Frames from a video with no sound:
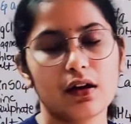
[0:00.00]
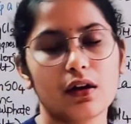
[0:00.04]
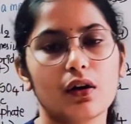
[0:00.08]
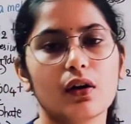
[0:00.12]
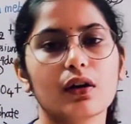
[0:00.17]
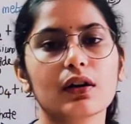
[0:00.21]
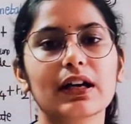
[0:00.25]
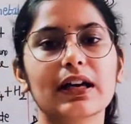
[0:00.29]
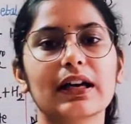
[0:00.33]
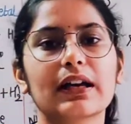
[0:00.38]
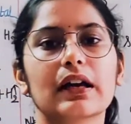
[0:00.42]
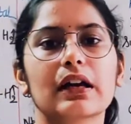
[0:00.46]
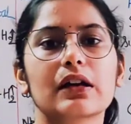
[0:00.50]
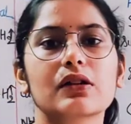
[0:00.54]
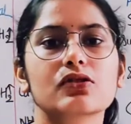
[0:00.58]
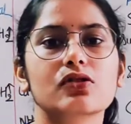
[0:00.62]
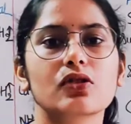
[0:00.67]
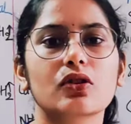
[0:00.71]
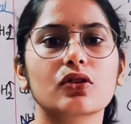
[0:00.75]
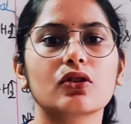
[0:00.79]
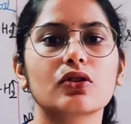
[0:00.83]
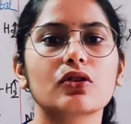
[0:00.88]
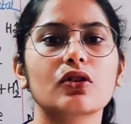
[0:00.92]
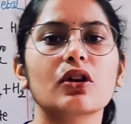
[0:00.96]
Okay,
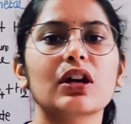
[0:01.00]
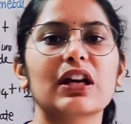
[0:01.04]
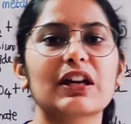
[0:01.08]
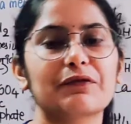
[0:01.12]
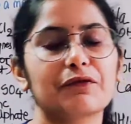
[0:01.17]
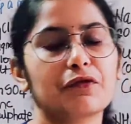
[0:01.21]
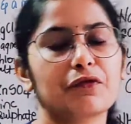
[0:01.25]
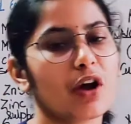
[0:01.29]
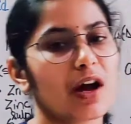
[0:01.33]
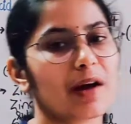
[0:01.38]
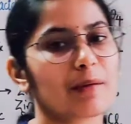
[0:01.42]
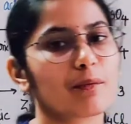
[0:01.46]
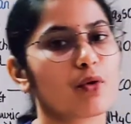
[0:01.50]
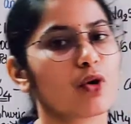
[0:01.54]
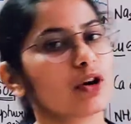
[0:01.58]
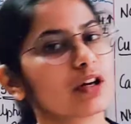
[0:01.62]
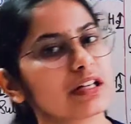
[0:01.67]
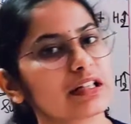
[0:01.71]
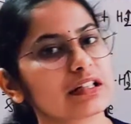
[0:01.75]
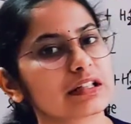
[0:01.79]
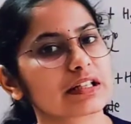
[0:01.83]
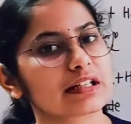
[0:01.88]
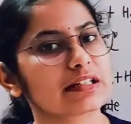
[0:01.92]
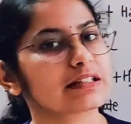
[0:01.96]
so if you are more
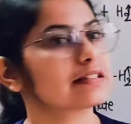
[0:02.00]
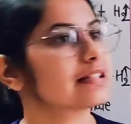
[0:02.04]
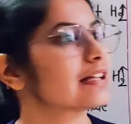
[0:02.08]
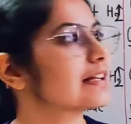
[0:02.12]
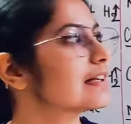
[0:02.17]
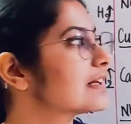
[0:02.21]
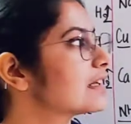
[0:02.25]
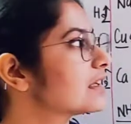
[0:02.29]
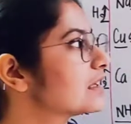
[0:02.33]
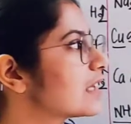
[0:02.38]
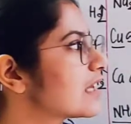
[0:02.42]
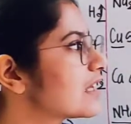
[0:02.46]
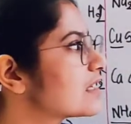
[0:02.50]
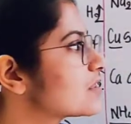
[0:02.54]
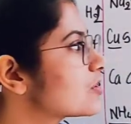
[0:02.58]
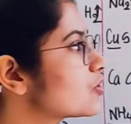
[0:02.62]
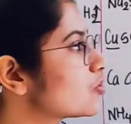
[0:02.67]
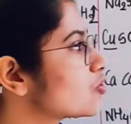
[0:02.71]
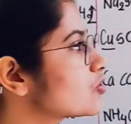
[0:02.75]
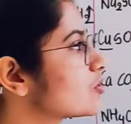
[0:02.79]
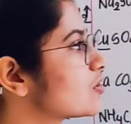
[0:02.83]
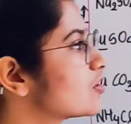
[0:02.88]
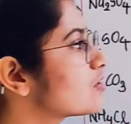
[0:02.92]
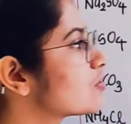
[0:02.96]
interested in this
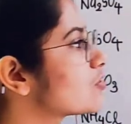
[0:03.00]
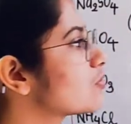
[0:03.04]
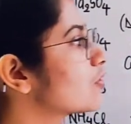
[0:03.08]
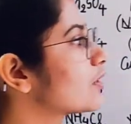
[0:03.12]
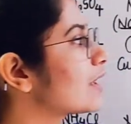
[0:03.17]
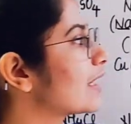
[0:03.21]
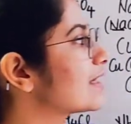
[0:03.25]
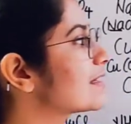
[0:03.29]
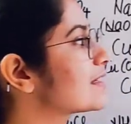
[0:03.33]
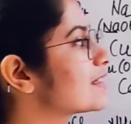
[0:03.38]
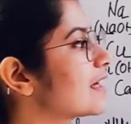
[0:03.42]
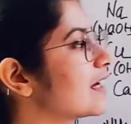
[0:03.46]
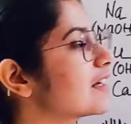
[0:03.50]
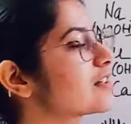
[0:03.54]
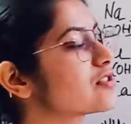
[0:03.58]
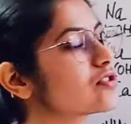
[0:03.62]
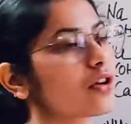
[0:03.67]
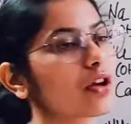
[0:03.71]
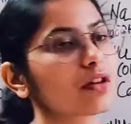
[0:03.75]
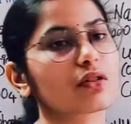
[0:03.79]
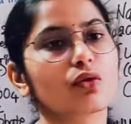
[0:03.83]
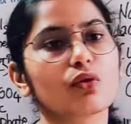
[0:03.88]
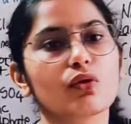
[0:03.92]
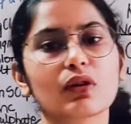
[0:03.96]
uses, you can search
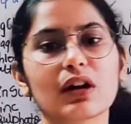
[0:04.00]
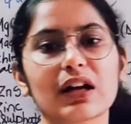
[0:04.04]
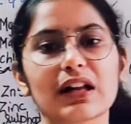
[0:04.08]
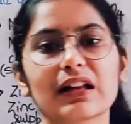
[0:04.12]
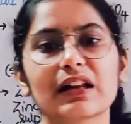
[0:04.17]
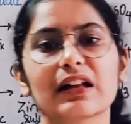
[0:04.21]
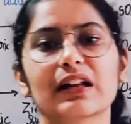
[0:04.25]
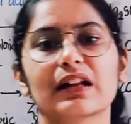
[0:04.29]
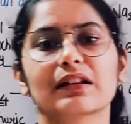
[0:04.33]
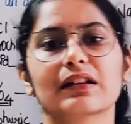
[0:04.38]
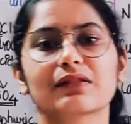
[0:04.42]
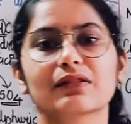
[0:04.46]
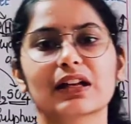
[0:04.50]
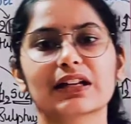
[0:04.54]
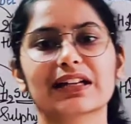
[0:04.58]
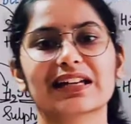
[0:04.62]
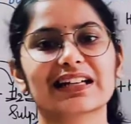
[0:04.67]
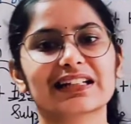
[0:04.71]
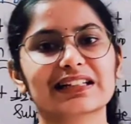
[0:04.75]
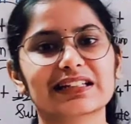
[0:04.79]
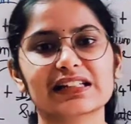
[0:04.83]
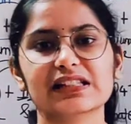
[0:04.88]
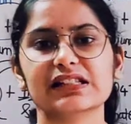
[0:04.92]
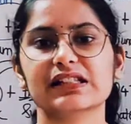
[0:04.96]
on Google the
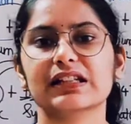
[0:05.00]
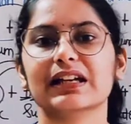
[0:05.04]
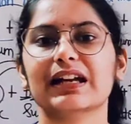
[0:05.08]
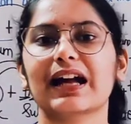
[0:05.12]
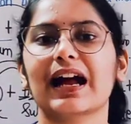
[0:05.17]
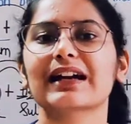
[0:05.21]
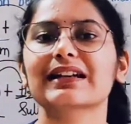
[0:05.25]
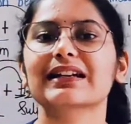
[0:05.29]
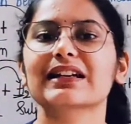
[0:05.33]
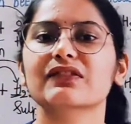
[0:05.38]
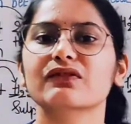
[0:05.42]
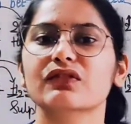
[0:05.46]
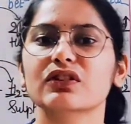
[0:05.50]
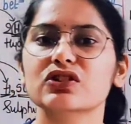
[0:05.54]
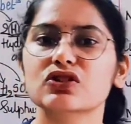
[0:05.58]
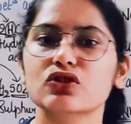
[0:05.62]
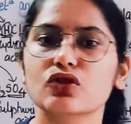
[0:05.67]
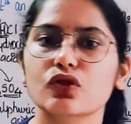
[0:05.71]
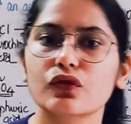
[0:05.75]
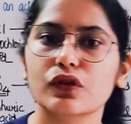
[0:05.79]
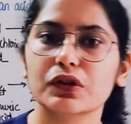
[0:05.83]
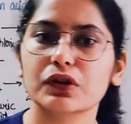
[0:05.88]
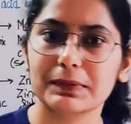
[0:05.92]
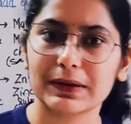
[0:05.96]
details regarding which
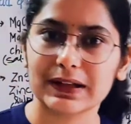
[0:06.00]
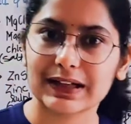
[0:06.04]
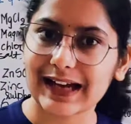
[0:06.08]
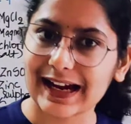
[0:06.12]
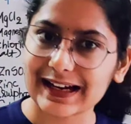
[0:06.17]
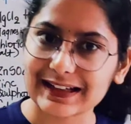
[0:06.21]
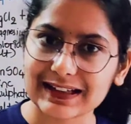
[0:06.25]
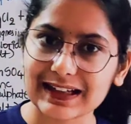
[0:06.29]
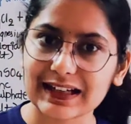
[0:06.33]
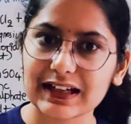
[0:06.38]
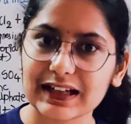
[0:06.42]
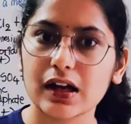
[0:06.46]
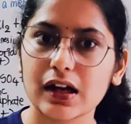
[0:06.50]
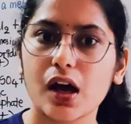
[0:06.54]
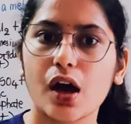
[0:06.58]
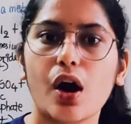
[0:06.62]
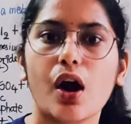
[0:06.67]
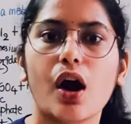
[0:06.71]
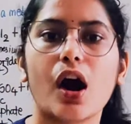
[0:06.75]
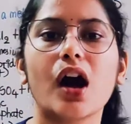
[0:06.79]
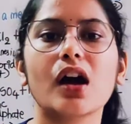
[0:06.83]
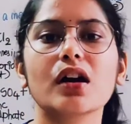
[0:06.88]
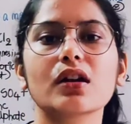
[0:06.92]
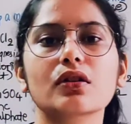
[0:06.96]
you would be getting,
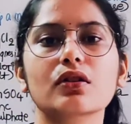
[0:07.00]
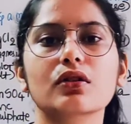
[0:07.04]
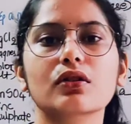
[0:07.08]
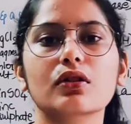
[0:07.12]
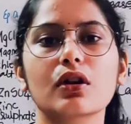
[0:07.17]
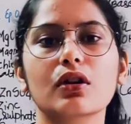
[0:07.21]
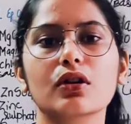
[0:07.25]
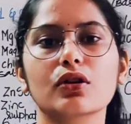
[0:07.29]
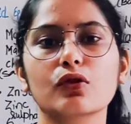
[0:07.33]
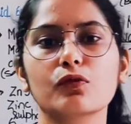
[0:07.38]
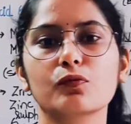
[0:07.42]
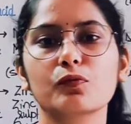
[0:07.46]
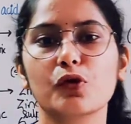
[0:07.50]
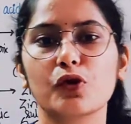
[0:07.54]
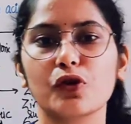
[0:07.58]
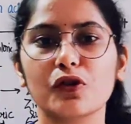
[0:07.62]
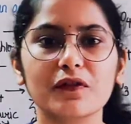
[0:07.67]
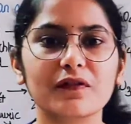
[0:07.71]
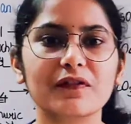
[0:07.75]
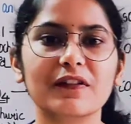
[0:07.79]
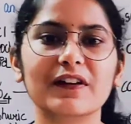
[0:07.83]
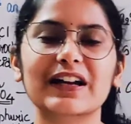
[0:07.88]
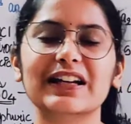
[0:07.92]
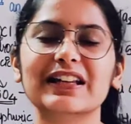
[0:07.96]
or you
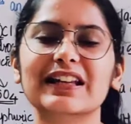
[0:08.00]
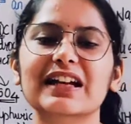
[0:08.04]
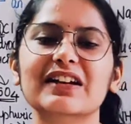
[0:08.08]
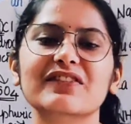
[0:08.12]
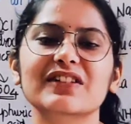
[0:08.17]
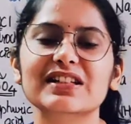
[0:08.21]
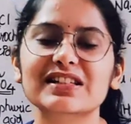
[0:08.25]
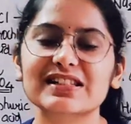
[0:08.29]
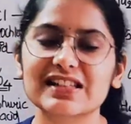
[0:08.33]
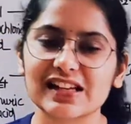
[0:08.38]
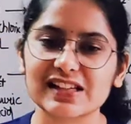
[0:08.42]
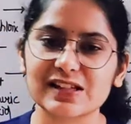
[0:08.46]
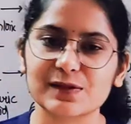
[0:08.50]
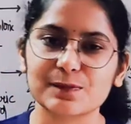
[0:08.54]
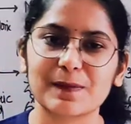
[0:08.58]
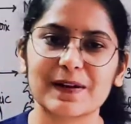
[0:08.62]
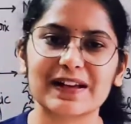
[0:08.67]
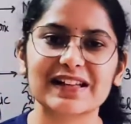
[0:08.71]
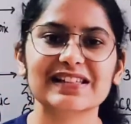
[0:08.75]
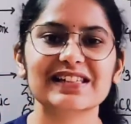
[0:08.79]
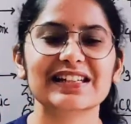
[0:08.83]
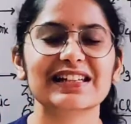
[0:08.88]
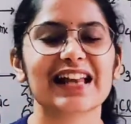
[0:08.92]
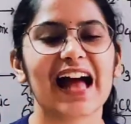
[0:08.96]
move further with
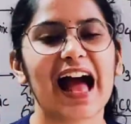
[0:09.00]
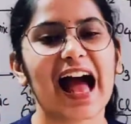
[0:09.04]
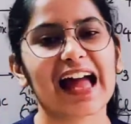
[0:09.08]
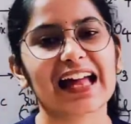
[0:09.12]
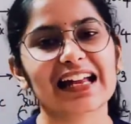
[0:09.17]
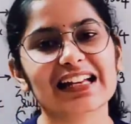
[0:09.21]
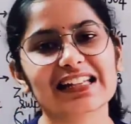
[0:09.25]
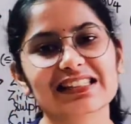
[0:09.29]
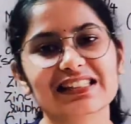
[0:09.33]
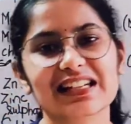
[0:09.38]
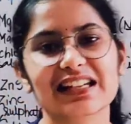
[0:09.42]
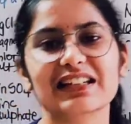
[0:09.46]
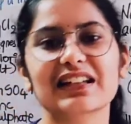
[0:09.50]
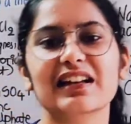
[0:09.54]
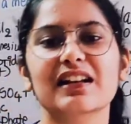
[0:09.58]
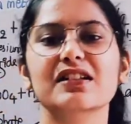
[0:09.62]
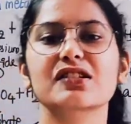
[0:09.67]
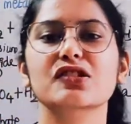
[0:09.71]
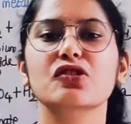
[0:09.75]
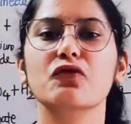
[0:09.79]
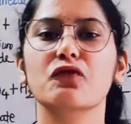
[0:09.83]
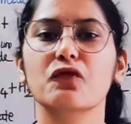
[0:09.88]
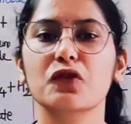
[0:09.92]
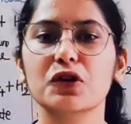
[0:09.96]
suspense. In higher
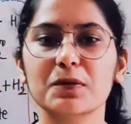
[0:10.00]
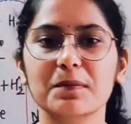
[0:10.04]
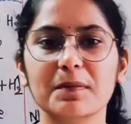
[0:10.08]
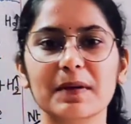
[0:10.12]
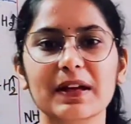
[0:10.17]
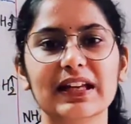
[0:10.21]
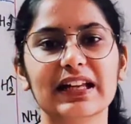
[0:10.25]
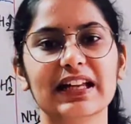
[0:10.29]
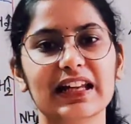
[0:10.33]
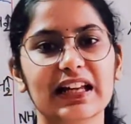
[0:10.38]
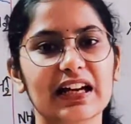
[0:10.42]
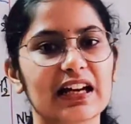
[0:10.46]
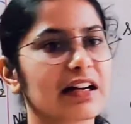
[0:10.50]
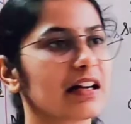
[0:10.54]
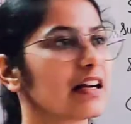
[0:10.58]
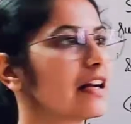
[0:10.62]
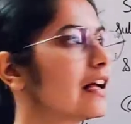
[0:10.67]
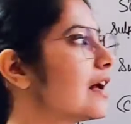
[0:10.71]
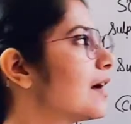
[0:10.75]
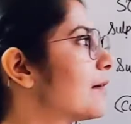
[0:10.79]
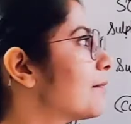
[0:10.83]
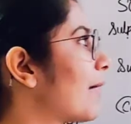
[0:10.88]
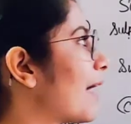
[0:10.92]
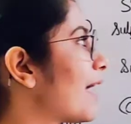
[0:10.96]
standards you would be cleared
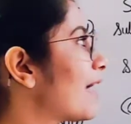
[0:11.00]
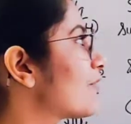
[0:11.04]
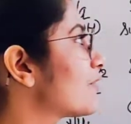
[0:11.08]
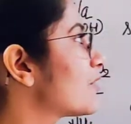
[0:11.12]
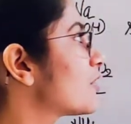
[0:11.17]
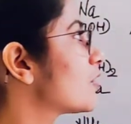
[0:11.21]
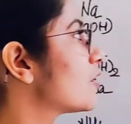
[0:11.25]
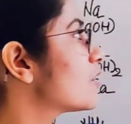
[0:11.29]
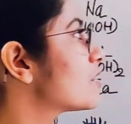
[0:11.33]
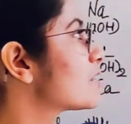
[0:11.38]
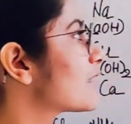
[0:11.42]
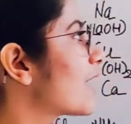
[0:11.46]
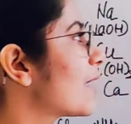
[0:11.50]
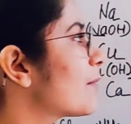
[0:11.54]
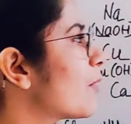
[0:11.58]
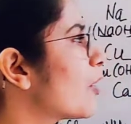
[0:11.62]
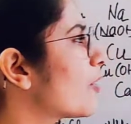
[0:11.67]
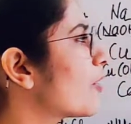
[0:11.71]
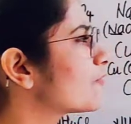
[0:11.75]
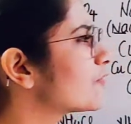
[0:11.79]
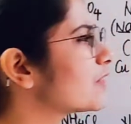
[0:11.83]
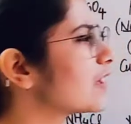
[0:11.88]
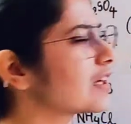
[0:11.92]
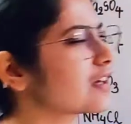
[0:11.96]
by some
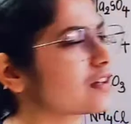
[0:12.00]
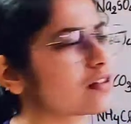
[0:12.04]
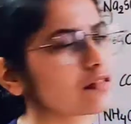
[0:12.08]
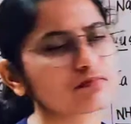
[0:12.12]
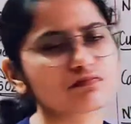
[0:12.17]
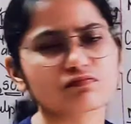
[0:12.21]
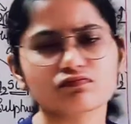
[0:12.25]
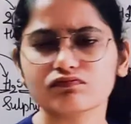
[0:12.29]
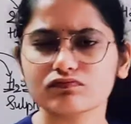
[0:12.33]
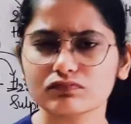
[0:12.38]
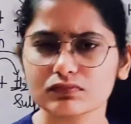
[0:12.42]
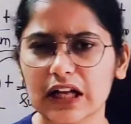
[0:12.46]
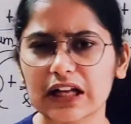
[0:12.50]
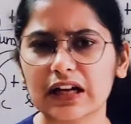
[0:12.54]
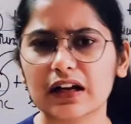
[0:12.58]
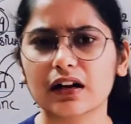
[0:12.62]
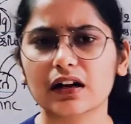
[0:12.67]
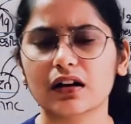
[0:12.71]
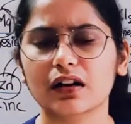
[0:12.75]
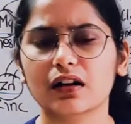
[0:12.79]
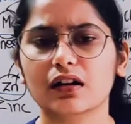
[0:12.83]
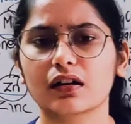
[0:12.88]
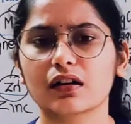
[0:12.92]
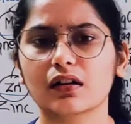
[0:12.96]
of the
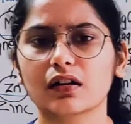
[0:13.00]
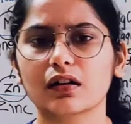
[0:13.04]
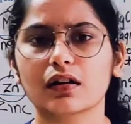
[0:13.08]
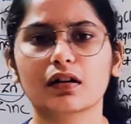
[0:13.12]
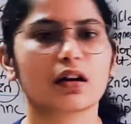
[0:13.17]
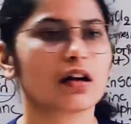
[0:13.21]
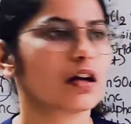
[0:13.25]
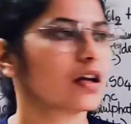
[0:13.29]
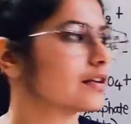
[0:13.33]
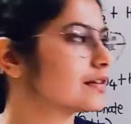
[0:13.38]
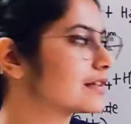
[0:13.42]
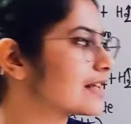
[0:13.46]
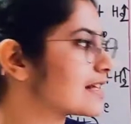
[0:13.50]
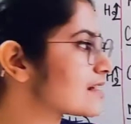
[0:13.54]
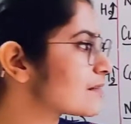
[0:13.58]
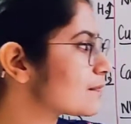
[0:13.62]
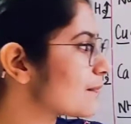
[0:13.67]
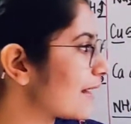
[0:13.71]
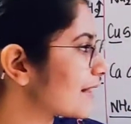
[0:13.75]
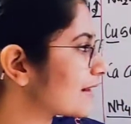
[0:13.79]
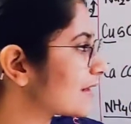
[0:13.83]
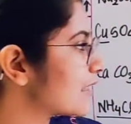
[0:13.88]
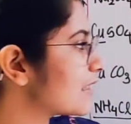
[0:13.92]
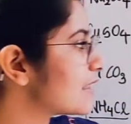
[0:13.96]
this
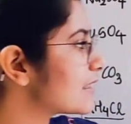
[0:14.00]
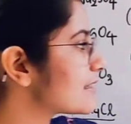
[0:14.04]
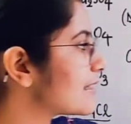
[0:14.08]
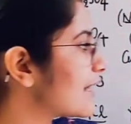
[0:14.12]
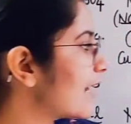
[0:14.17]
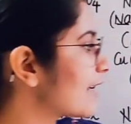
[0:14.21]
methods